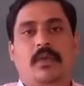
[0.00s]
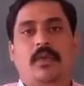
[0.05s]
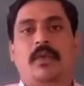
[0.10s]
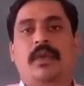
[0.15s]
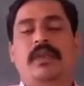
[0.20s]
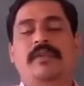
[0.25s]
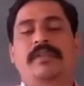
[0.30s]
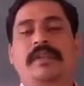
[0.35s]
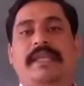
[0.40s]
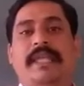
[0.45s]

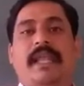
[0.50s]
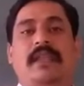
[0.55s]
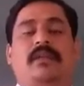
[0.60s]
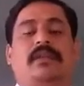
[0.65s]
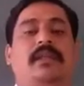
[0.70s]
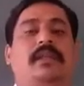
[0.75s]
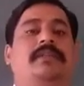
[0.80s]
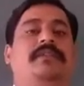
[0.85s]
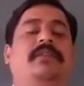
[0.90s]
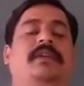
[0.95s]
when we
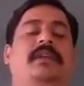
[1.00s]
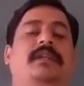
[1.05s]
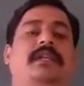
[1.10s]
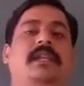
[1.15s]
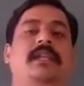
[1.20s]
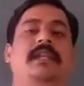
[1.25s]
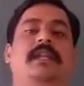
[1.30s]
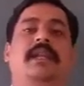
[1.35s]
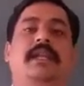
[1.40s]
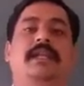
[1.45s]
calculate
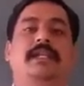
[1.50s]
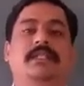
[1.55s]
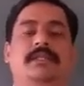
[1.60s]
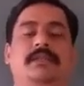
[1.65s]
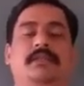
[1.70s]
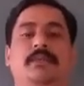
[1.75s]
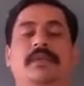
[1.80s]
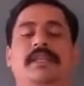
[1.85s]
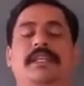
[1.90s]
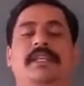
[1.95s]
fertility
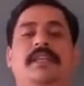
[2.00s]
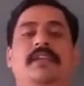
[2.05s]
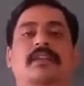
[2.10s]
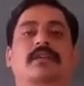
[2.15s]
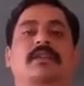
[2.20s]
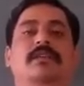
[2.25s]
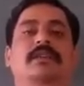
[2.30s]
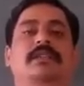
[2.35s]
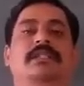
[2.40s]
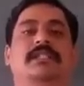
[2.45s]
rates, we
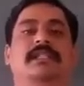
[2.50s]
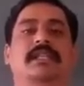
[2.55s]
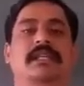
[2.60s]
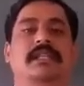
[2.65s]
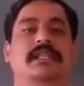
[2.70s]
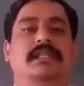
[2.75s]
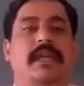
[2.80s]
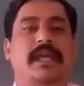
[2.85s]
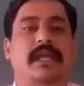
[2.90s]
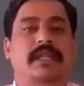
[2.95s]
cannot
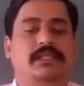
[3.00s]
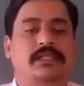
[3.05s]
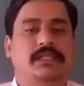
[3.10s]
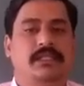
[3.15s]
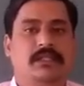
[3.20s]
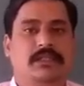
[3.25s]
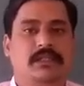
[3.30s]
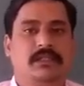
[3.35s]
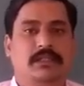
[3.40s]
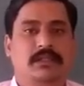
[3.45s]
say that
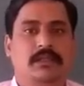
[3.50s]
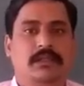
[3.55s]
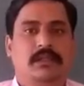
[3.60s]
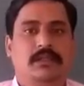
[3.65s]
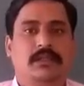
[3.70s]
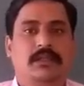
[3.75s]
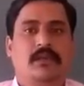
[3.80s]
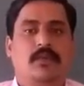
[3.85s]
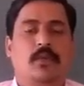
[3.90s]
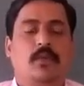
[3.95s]

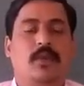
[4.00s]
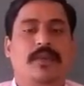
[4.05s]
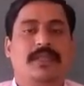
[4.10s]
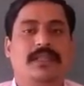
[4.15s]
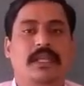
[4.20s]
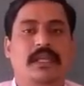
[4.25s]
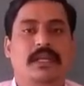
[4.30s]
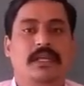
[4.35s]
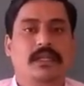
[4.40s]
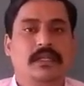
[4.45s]

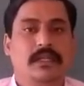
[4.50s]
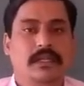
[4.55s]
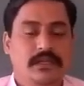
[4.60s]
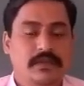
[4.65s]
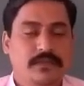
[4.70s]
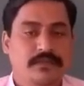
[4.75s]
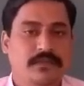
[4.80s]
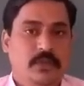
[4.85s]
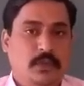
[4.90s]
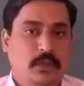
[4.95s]
whether
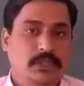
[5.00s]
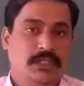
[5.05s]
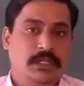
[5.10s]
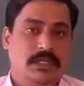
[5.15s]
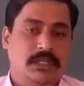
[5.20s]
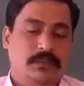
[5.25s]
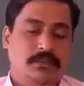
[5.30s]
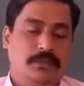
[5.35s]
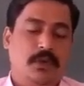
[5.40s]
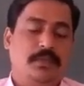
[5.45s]
in
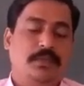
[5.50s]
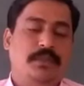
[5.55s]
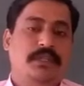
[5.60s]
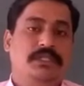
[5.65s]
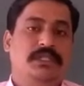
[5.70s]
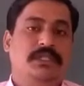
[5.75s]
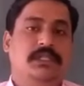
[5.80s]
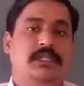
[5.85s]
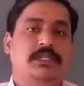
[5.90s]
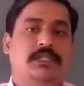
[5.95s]
future
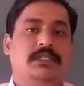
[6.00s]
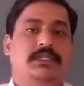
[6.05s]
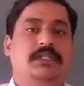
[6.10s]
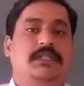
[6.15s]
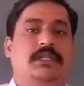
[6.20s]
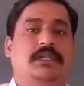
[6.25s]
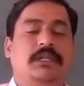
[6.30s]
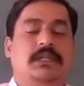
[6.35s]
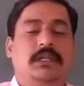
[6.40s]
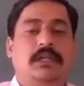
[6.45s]
population is
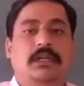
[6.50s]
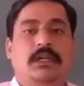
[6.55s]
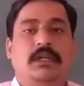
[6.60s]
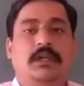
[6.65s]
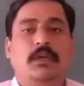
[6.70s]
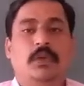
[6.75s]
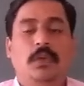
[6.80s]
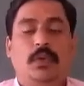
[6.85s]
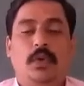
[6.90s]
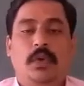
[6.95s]

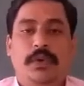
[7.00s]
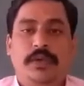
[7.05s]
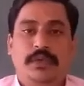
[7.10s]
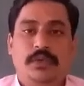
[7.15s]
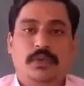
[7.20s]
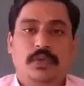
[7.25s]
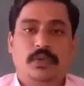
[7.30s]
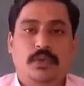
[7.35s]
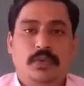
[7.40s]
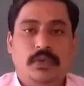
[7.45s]

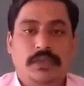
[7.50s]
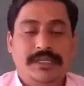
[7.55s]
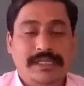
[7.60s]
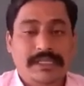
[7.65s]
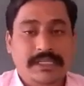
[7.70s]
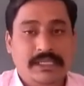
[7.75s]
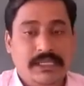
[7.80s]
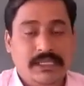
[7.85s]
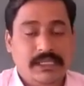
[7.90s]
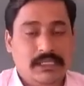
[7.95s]
going to
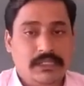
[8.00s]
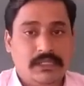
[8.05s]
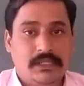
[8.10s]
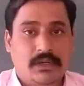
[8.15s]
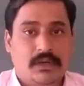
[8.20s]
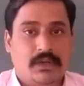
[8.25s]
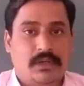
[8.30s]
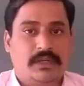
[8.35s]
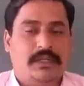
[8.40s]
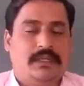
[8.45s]
increase
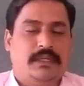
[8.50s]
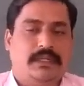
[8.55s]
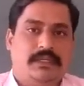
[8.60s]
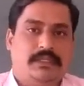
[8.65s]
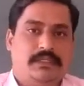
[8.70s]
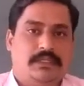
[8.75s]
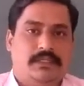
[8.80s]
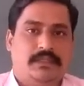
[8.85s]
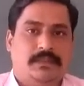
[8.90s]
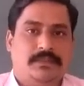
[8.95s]
or
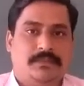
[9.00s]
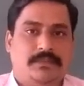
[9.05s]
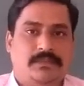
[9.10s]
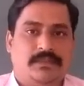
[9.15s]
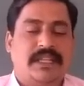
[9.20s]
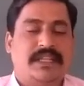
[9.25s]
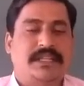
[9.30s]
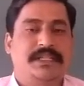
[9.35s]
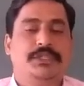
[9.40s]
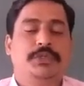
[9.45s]
decrease.
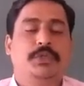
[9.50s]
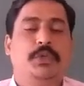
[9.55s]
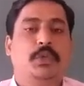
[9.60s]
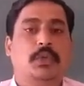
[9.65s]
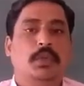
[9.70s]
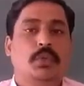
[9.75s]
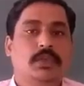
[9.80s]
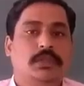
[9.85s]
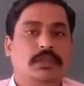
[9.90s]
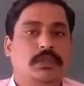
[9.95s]
There is
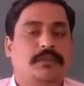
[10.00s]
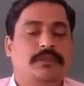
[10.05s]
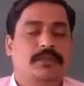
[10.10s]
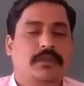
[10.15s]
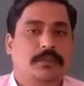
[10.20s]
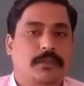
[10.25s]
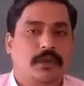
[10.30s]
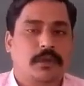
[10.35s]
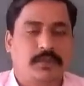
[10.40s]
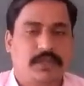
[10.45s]
growth of
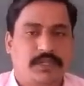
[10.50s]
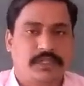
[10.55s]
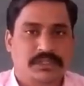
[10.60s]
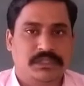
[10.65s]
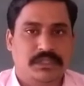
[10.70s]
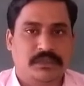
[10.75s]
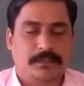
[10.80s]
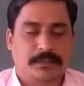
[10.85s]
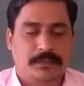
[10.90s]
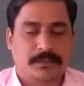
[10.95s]
the
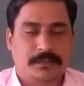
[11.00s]
population,